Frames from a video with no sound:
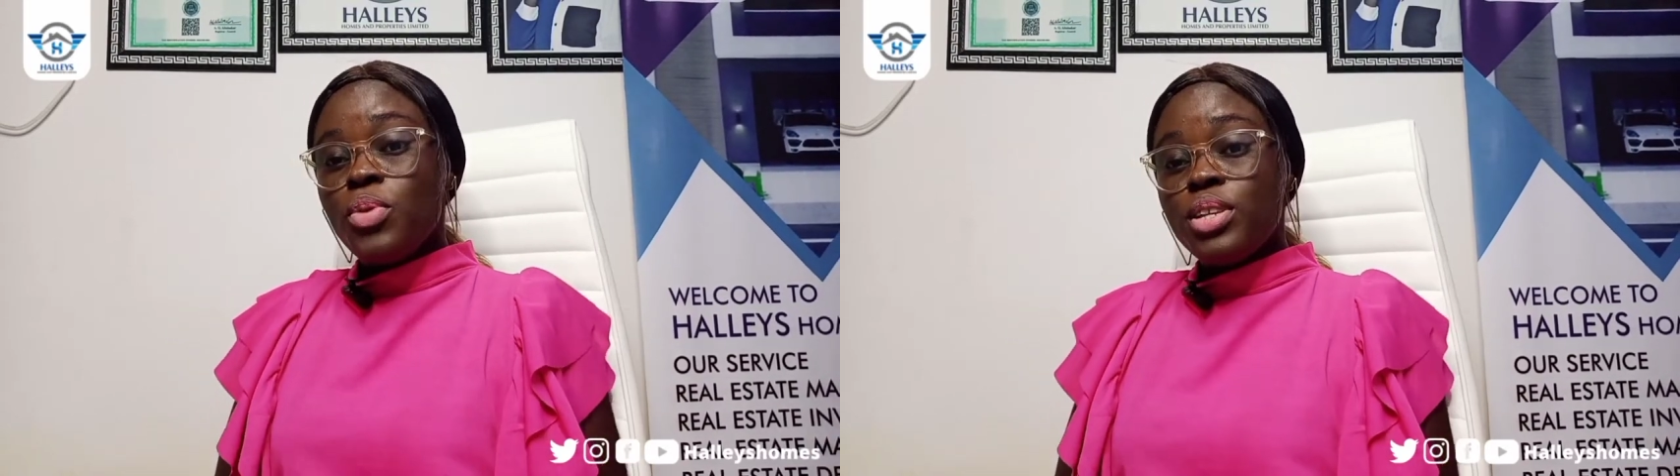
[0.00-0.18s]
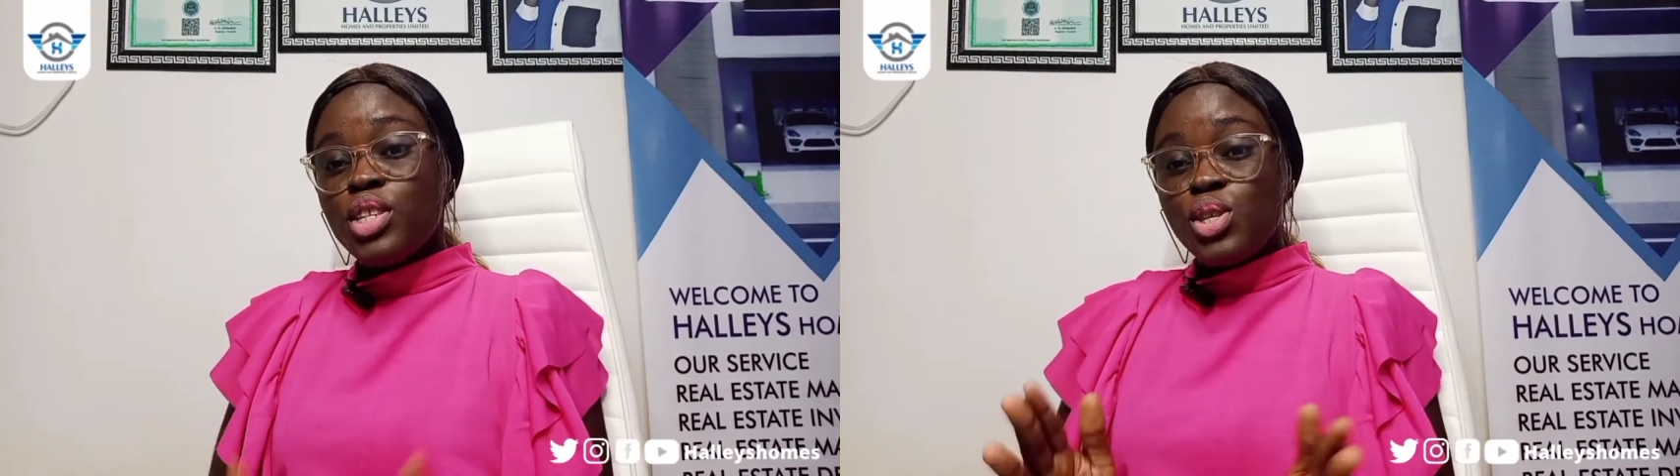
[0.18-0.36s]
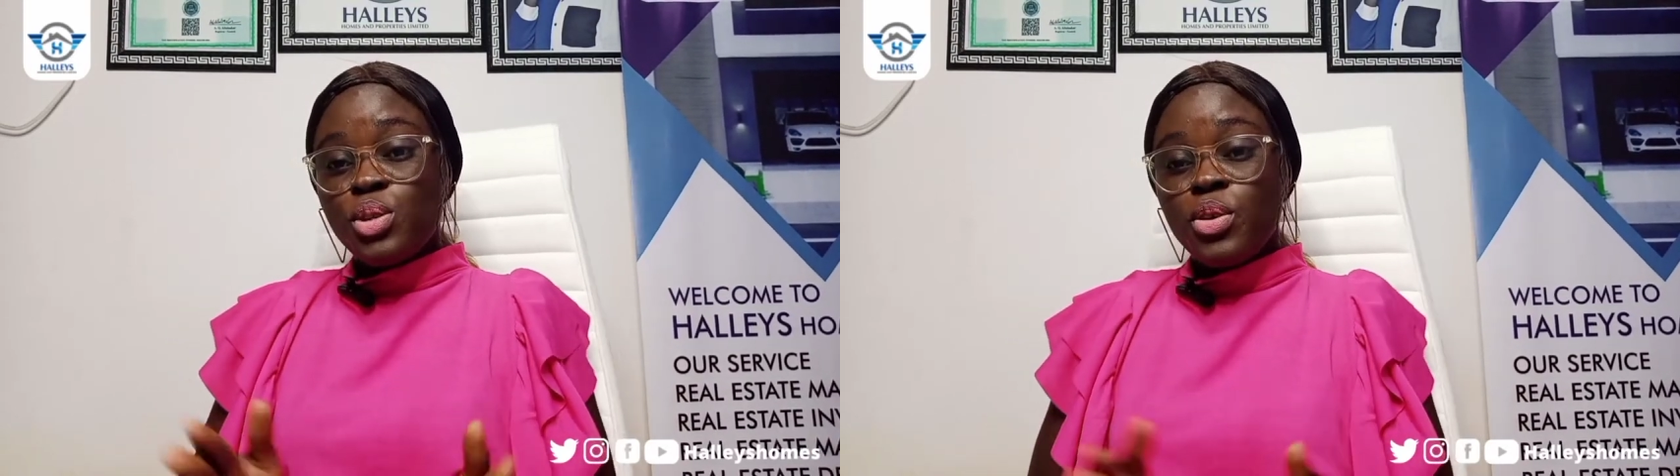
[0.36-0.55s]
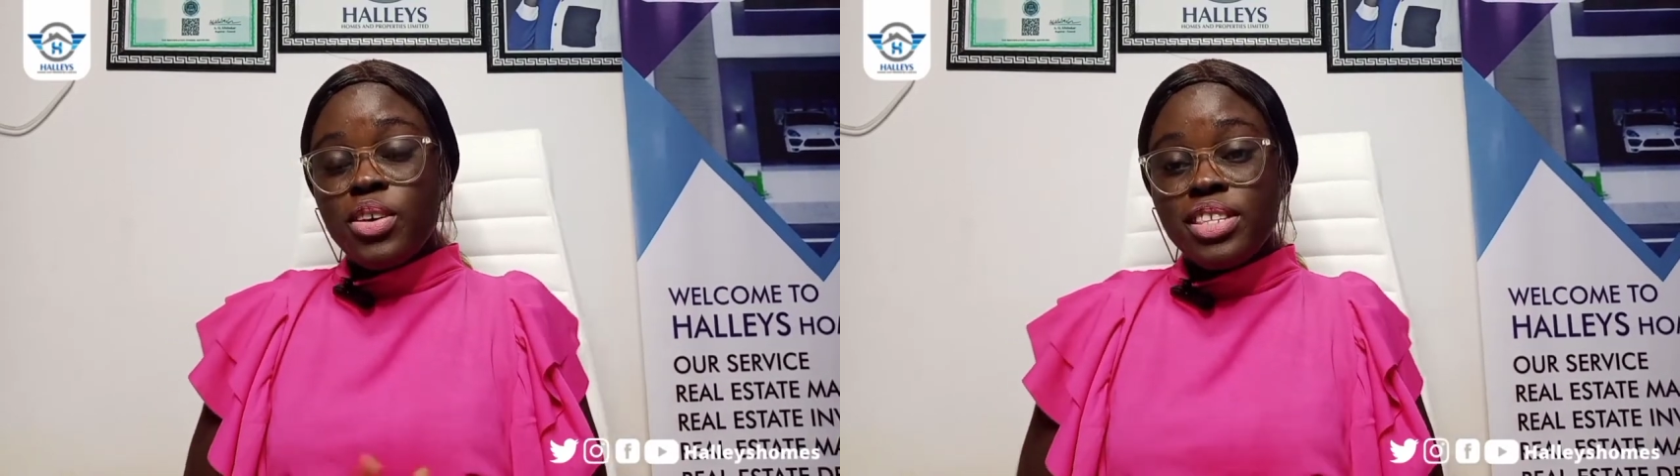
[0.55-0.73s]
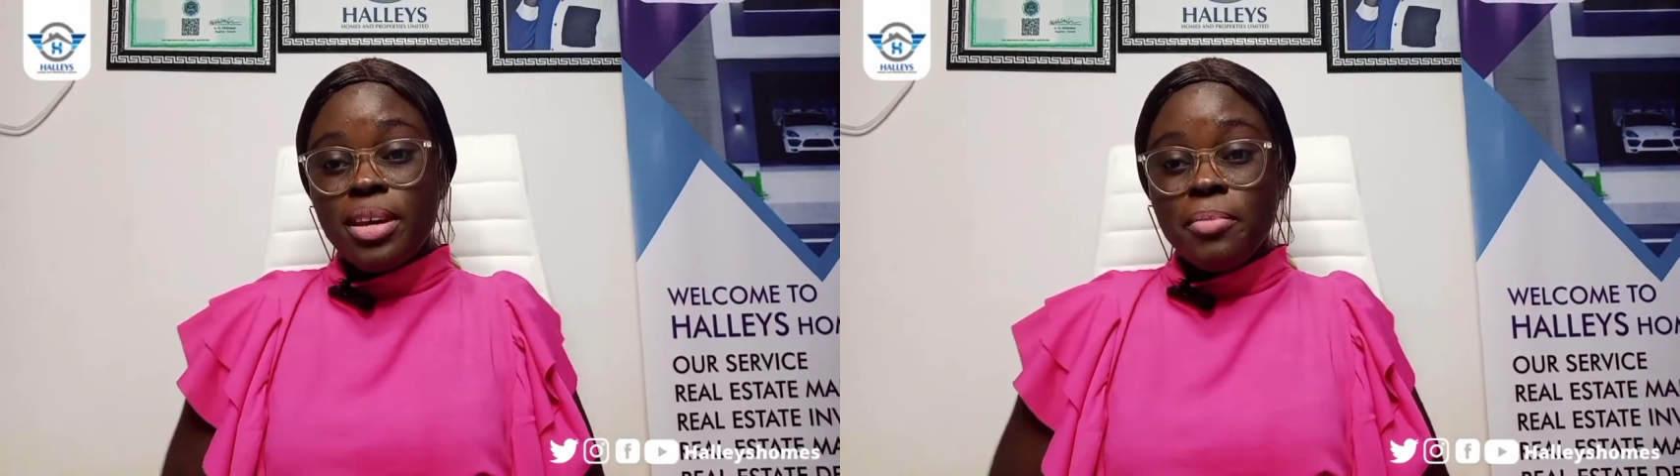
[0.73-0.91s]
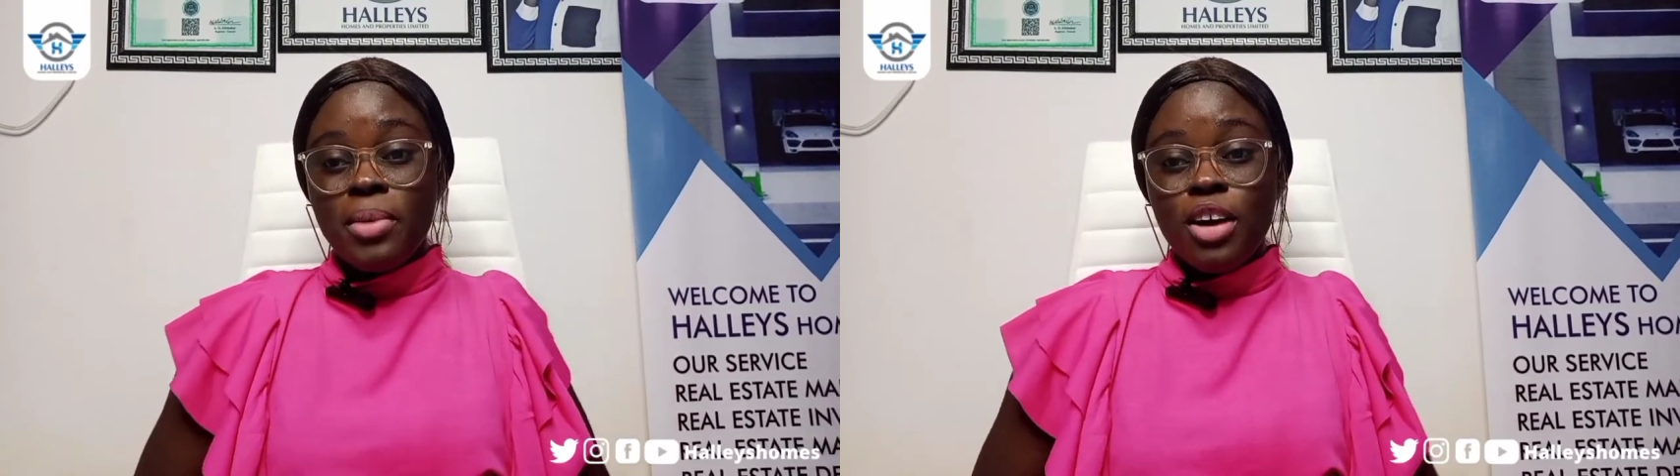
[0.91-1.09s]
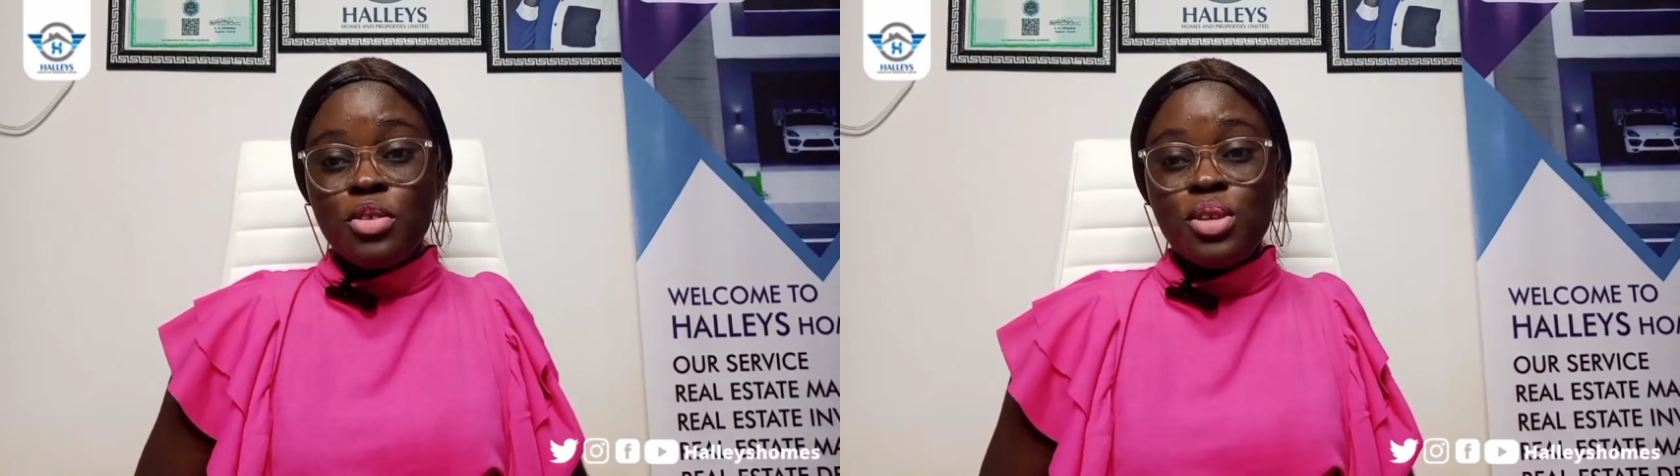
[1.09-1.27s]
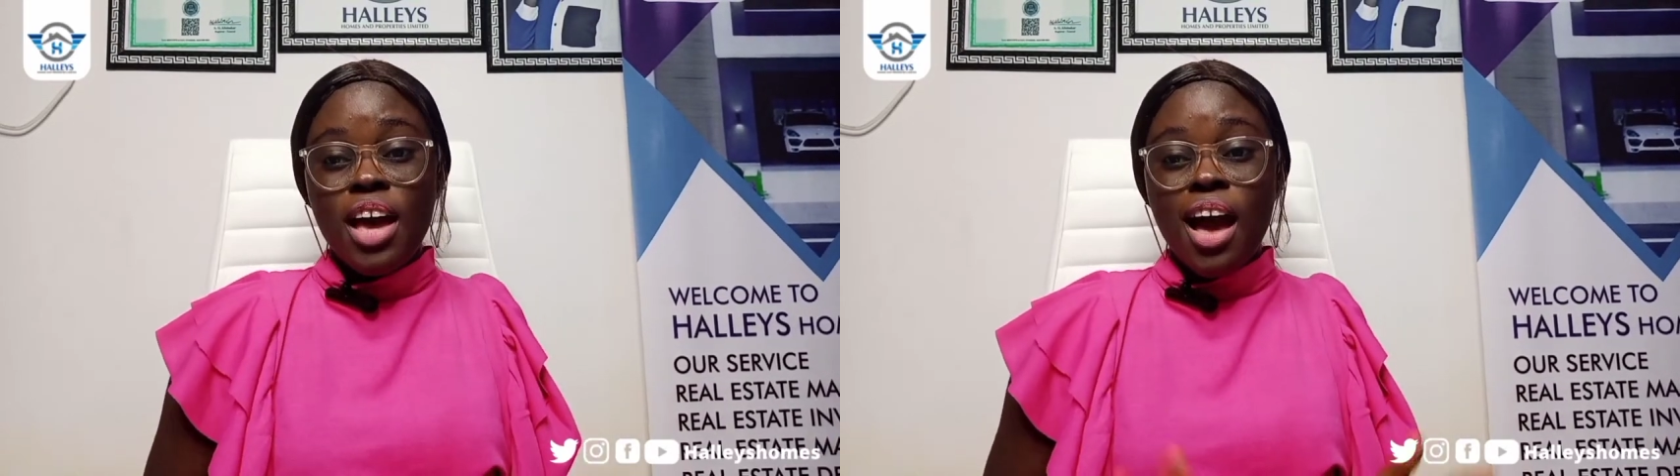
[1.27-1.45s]
we discussed
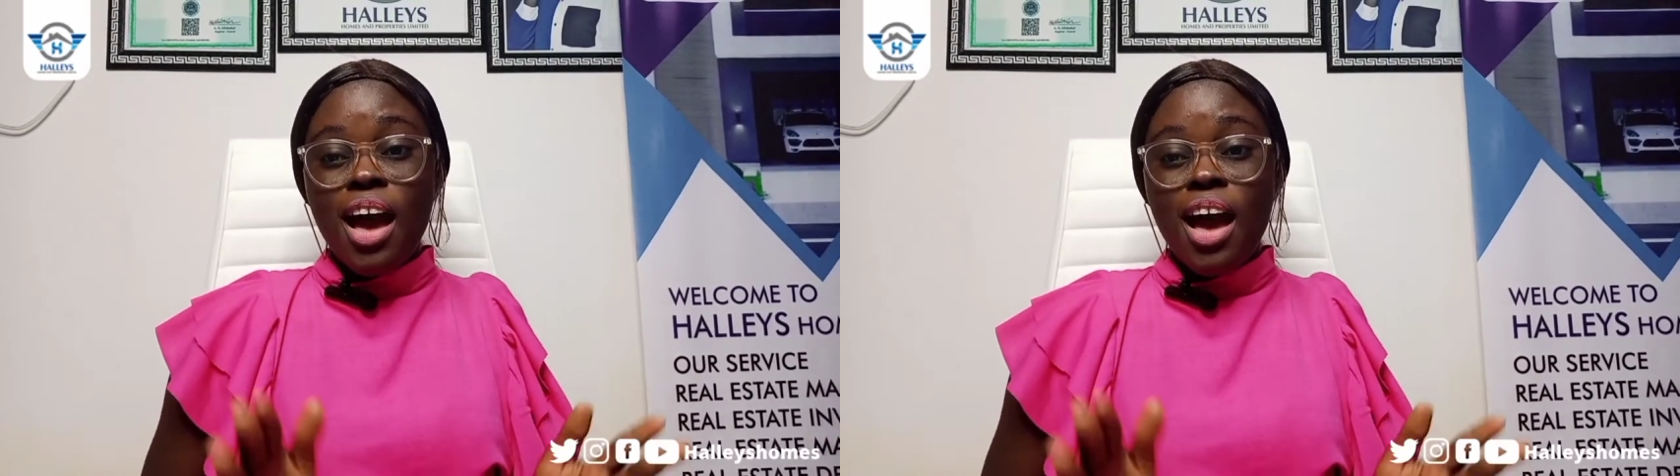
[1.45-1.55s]
about